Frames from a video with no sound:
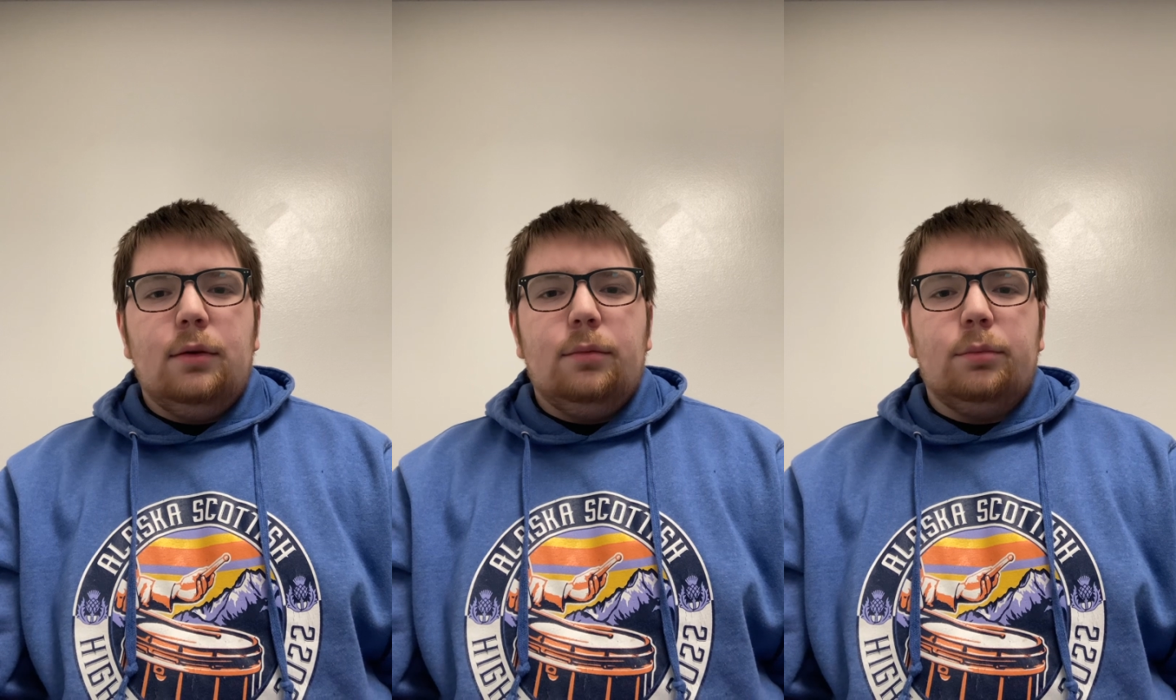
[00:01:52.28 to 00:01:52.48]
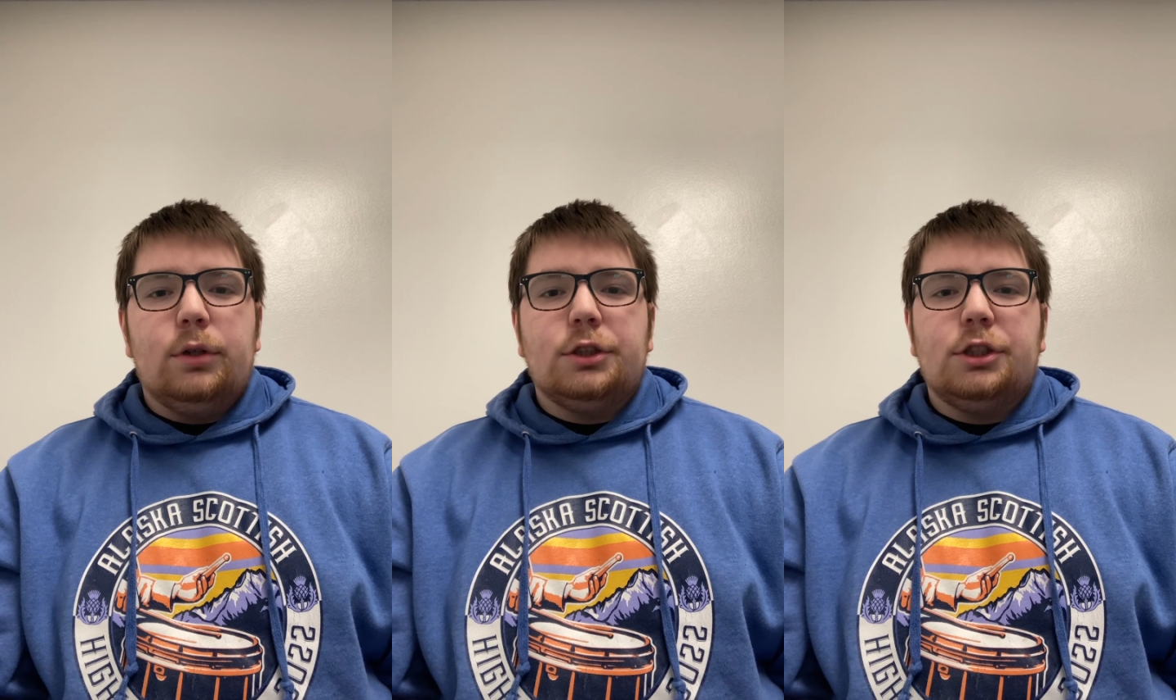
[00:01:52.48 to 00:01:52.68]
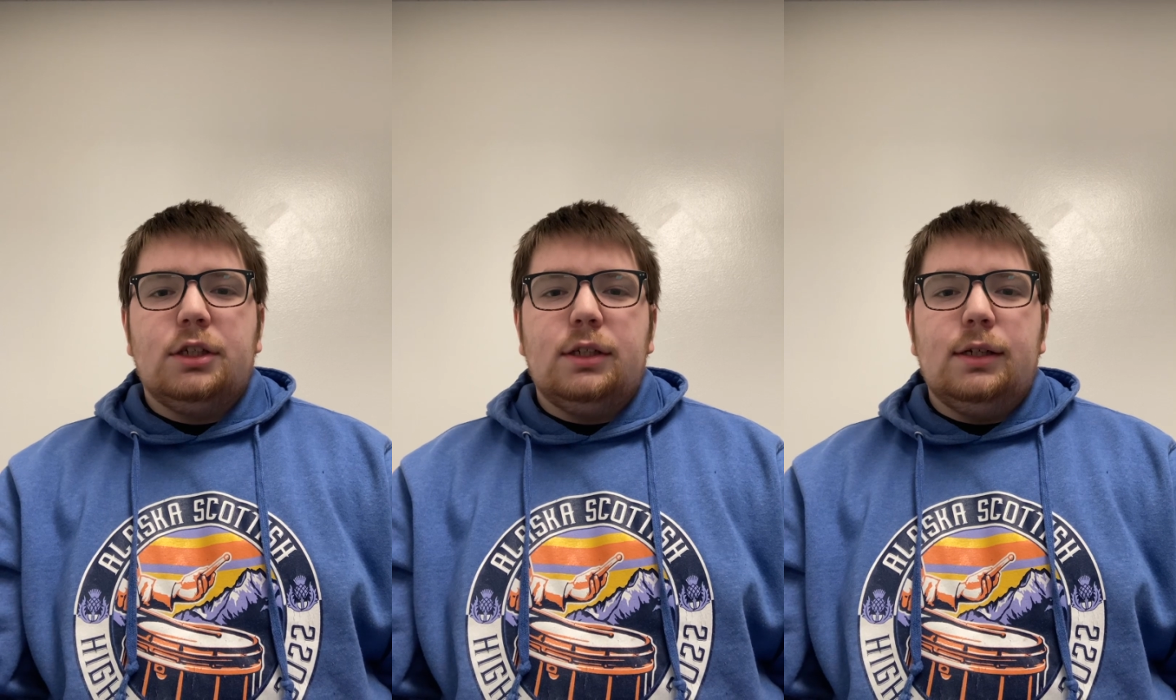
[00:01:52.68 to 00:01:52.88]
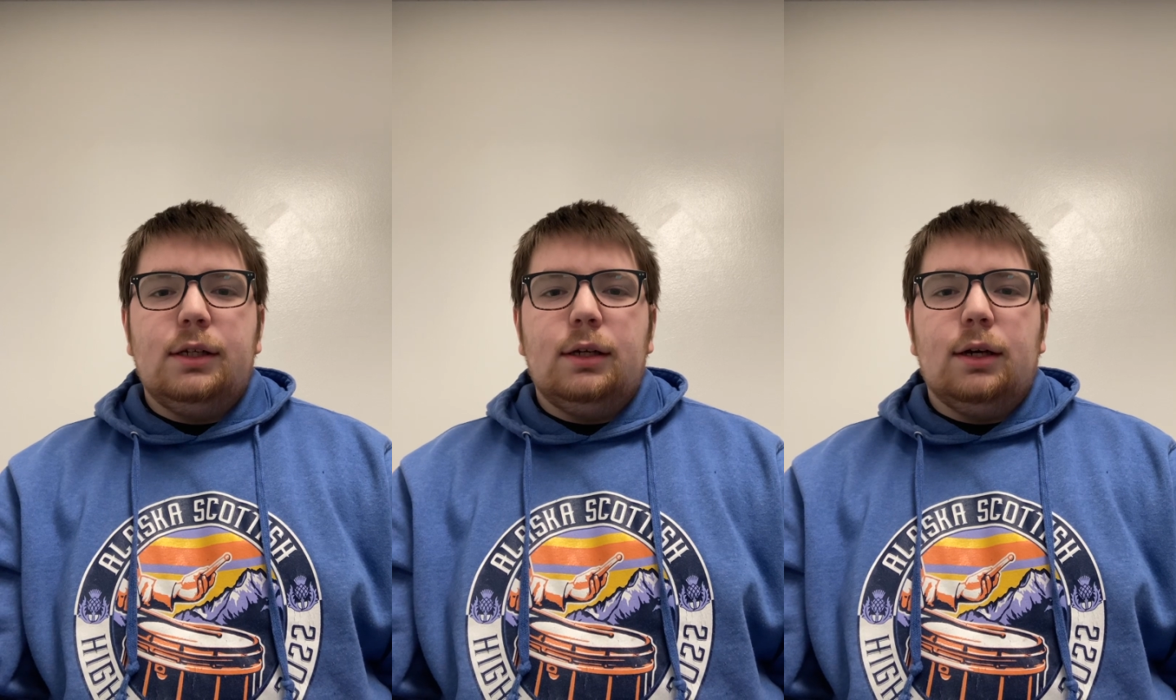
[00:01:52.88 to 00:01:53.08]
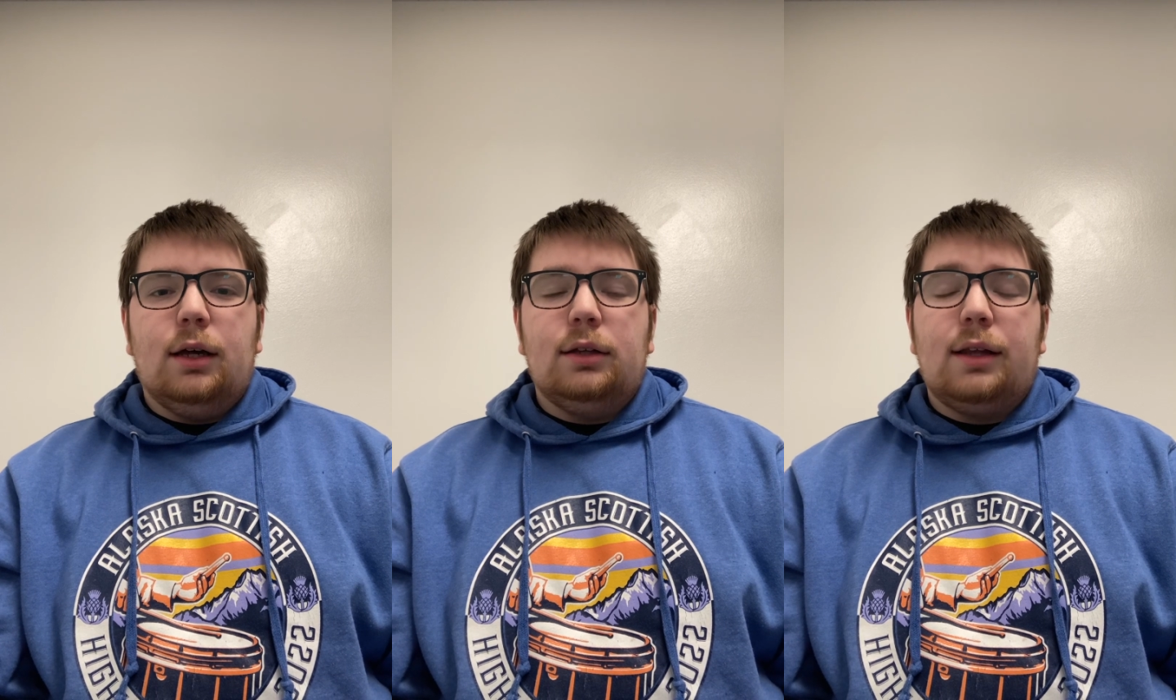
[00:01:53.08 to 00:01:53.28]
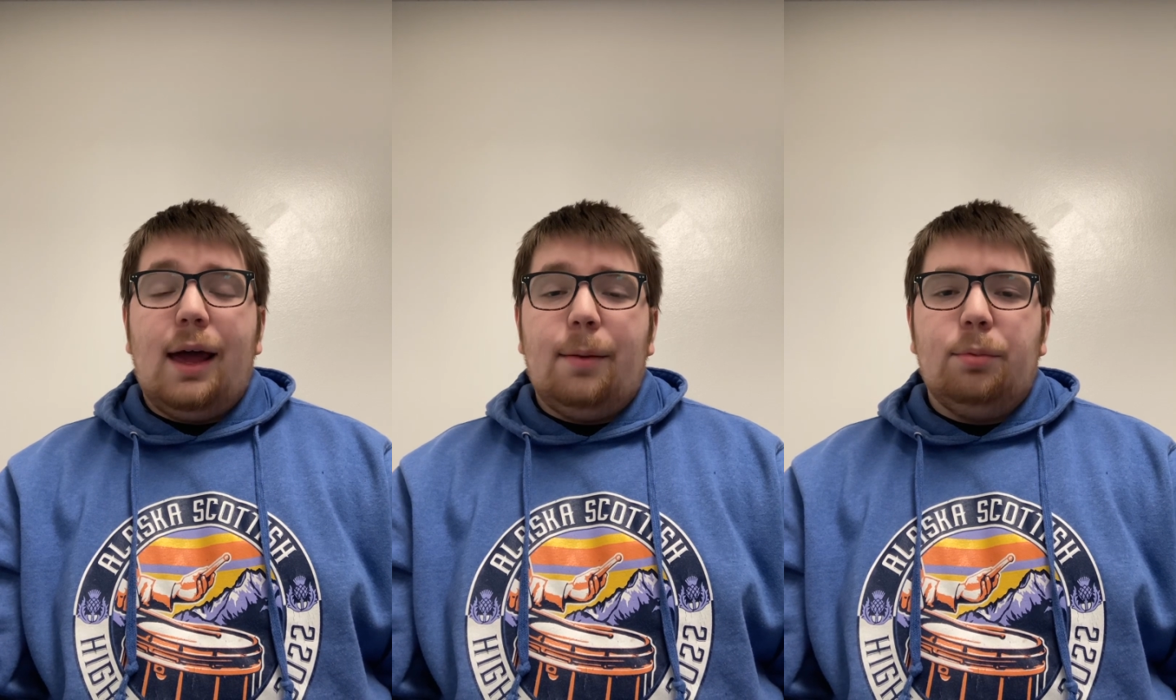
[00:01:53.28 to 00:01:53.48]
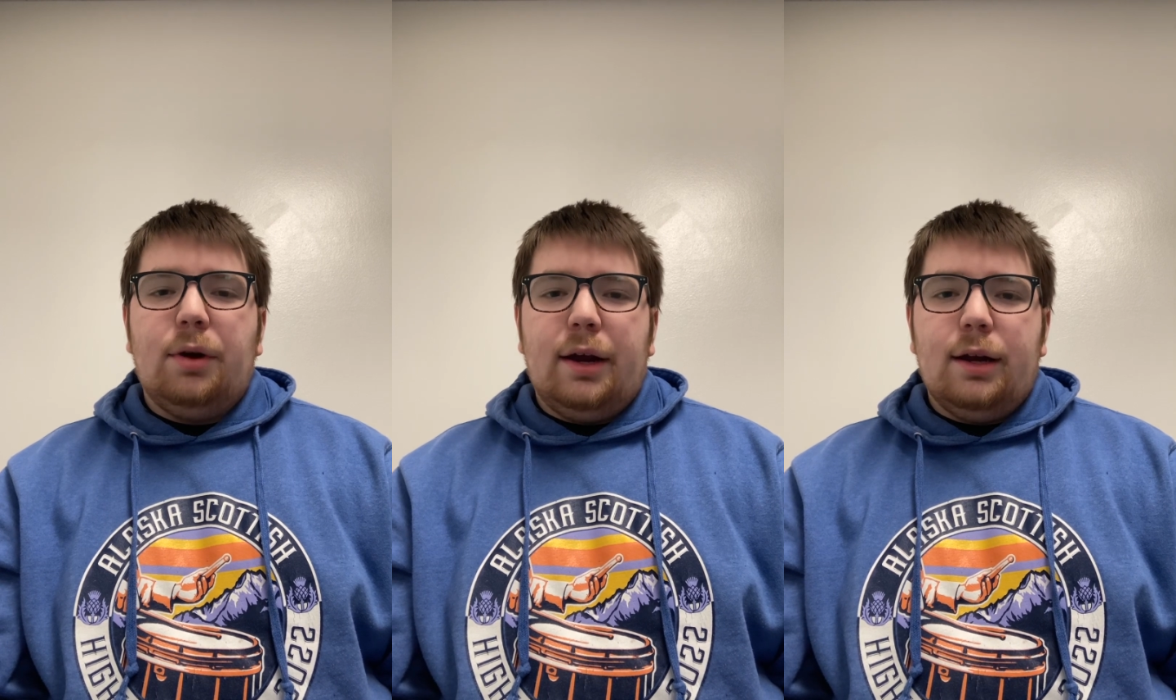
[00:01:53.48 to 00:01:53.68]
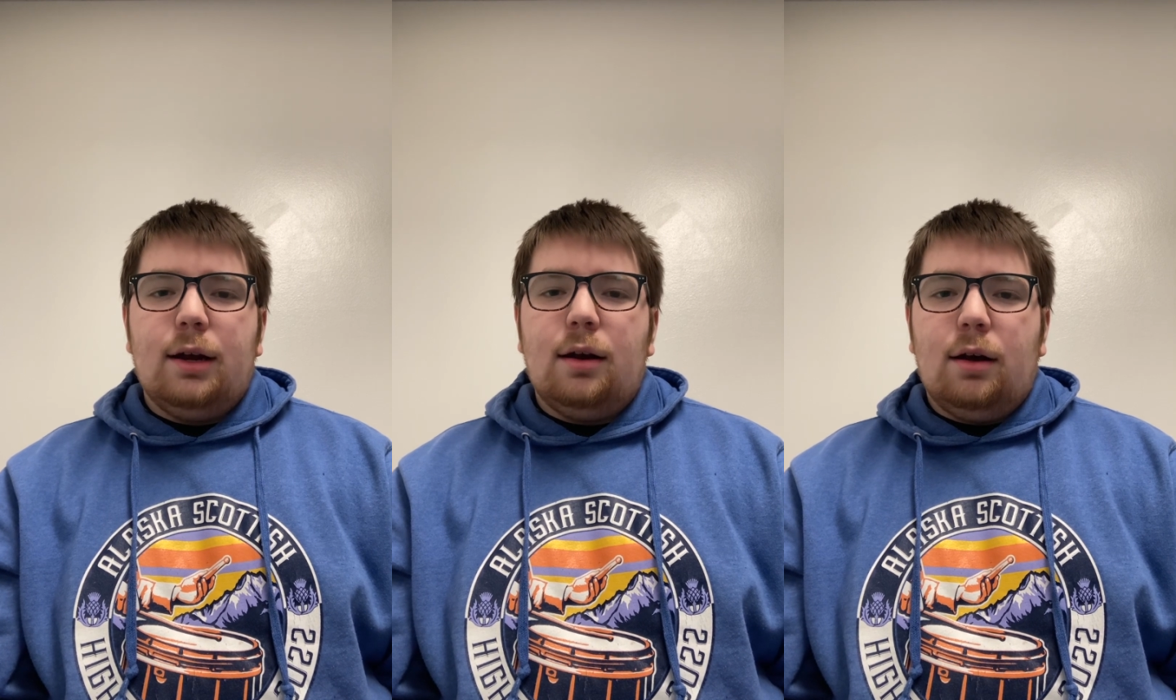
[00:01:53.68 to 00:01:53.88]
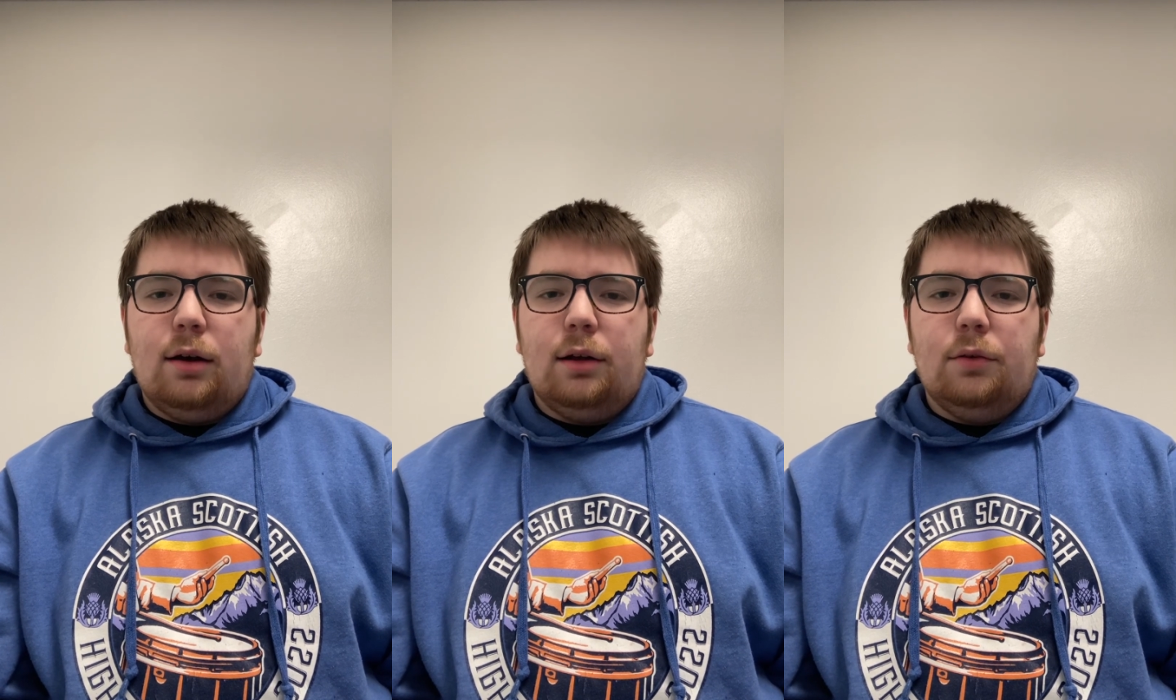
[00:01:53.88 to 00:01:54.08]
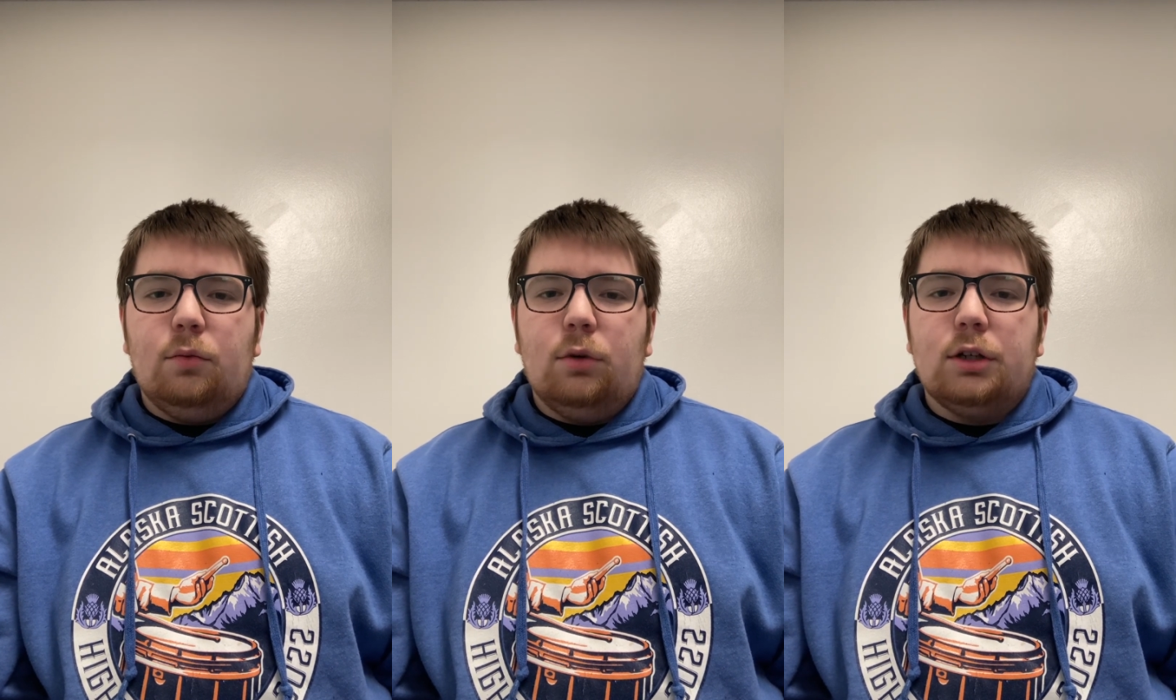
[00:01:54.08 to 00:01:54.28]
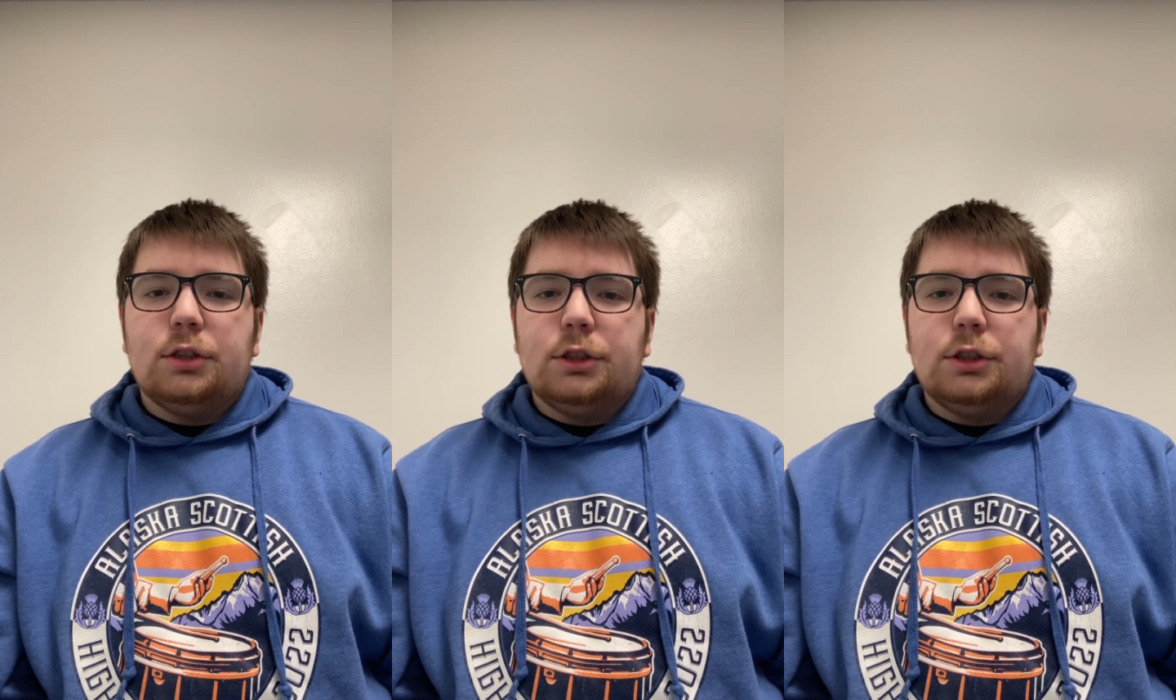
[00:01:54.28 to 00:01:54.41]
but she elaborated on what